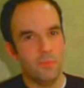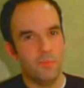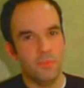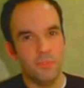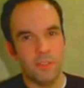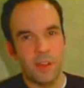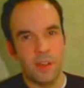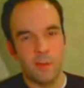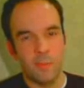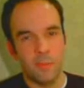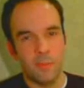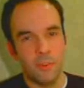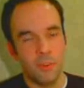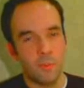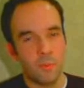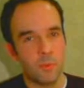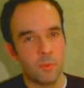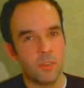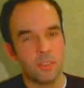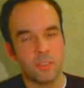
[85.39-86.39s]

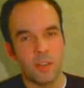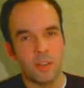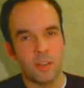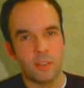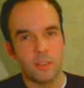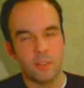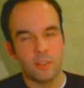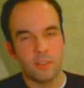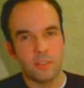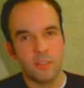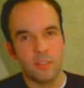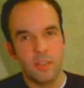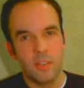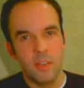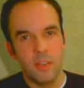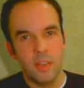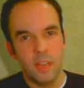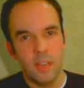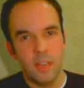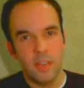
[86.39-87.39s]
numerous articles,
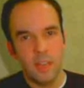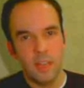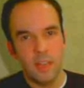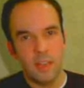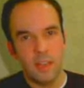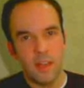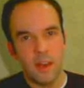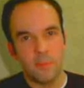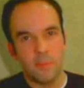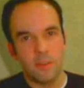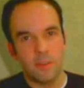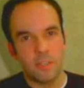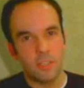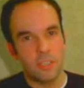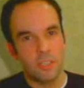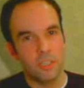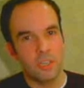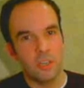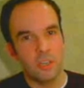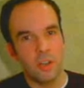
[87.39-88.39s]
and I'm going to
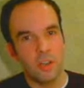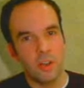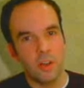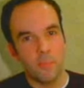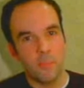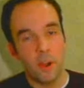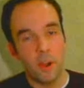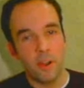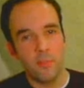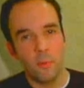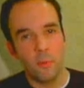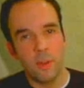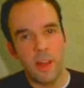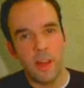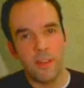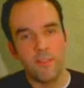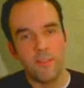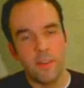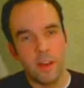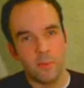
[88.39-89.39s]
share part of what
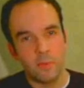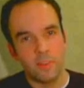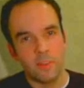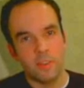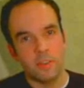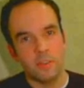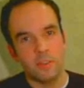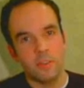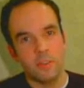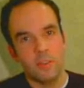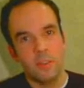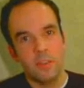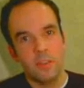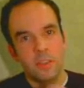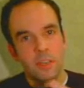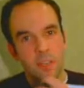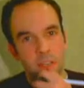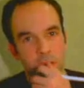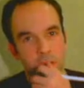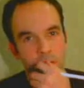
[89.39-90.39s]
I found with you
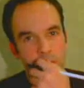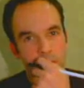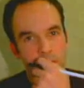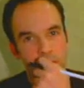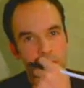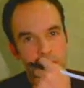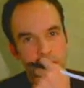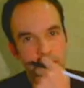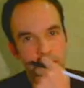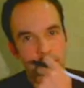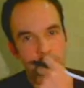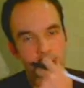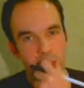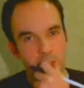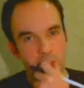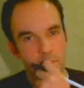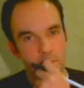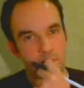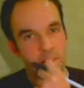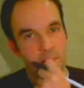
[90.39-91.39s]
here today on
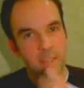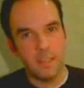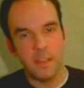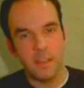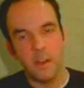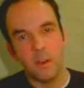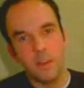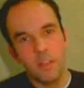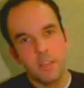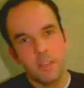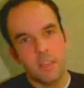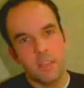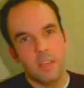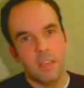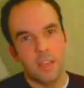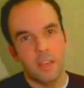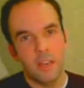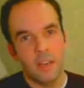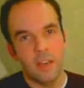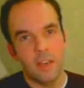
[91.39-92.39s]
this video.
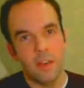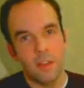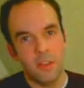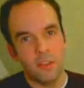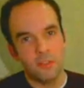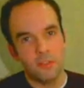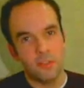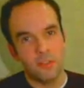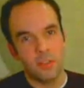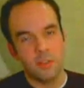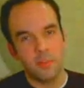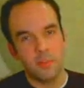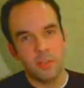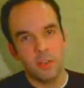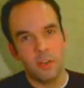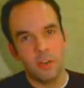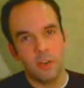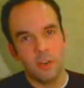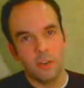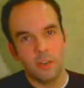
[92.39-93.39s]
It's going to be
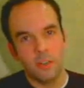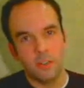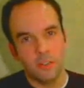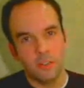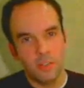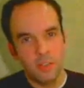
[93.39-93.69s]
called